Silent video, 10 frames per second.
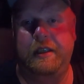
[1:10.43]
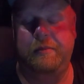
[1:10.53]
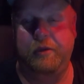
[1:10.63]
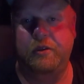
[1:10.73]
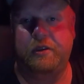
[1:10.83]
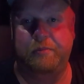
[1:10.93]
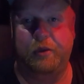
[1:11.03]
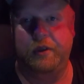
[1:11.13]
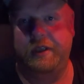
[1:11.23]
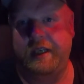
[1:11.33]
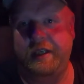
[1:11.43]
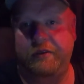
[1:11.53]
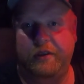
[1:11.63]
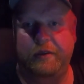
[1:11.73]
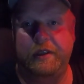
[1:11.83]
the most important thing
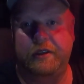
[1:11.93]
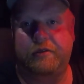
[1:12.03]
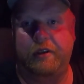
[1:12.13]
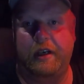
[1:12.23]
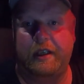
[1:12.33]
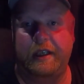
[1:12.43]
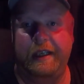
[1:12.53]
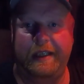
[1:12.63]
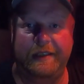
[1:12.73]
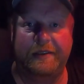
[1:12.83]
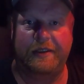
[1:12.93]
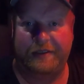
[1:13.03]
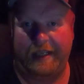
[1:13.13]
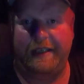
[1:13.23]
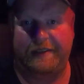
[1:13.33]
you do in your truck is
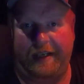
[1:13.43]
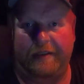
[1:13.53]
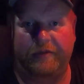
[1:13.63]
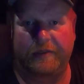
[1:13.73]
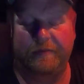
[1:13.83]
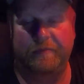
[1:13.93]
stay safe.